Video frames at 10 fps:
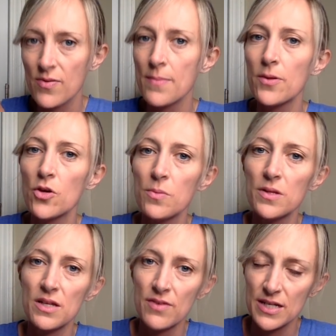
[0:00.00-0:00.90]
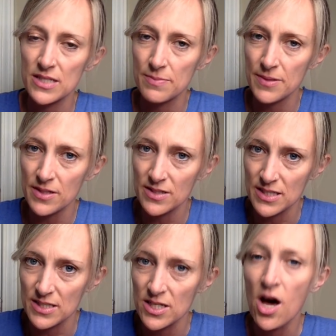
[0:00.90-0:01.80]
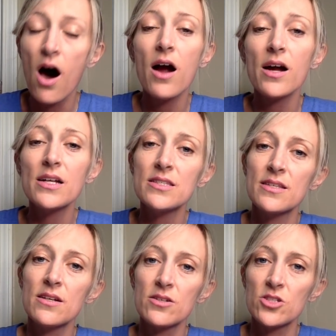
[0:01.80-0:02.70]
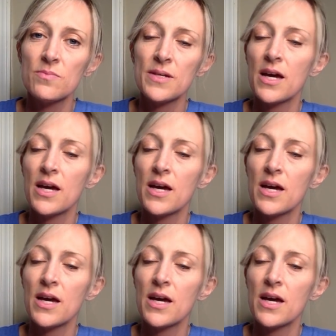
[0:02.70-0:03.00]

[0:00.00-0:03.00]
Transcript: people who believe in conspiracies are considered to be